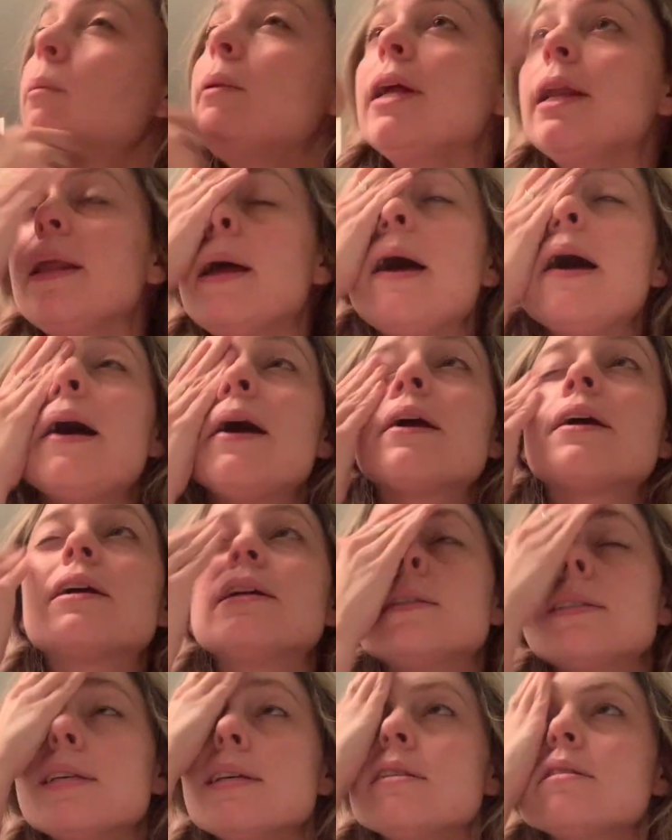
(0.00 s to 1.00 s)
my neck.
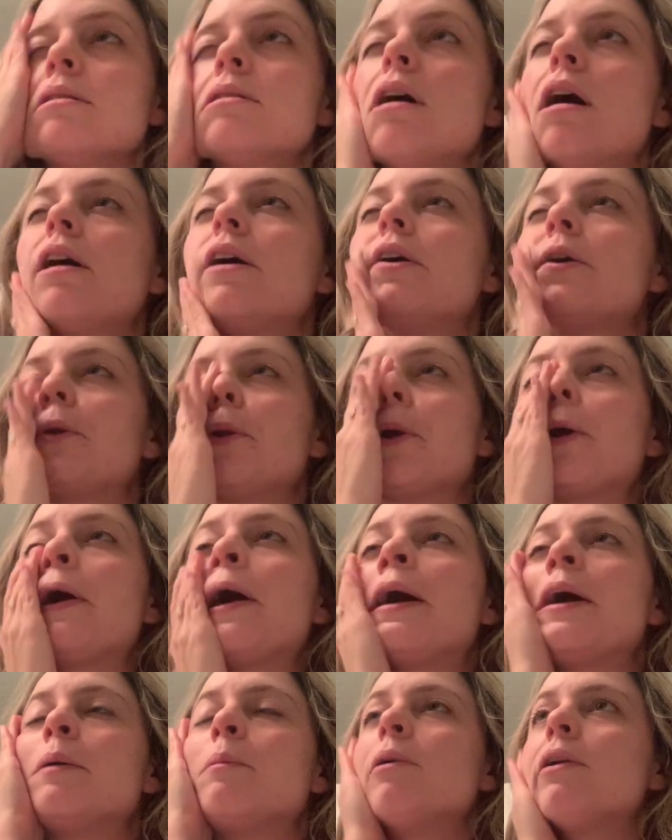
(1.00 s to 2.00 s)
It says not on your
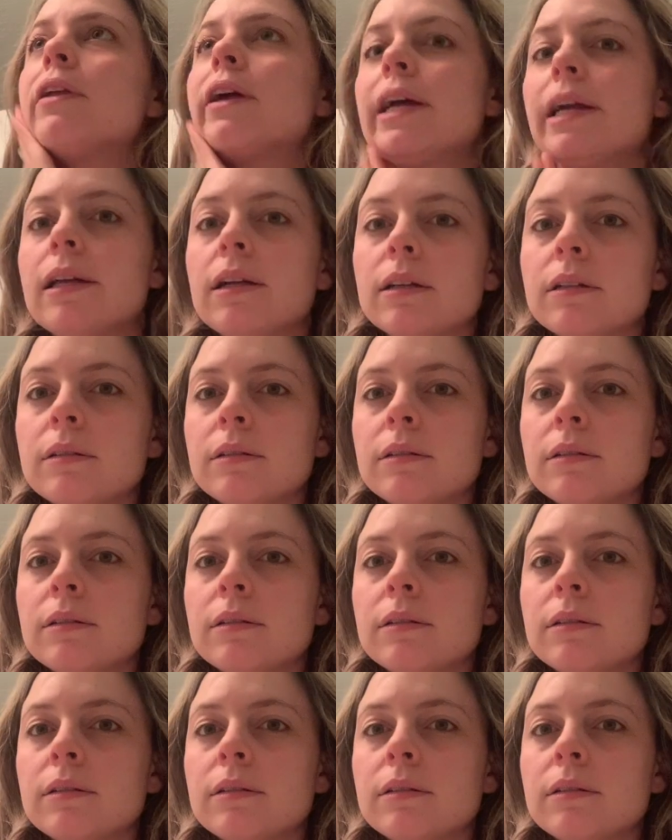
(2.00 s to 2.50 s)
eye, but like,